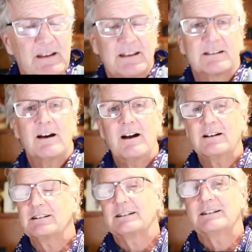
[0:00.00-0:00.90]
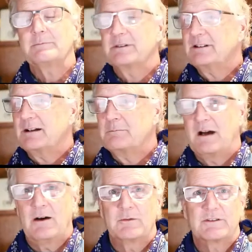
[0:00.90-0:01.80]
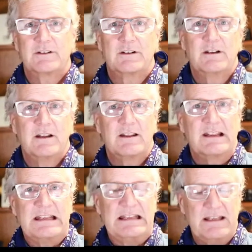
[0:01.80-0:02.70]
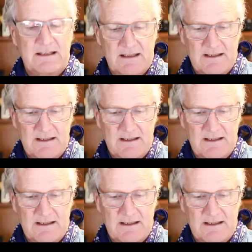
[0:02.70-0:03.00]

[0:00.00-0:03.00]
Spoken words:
and talk a little bit about the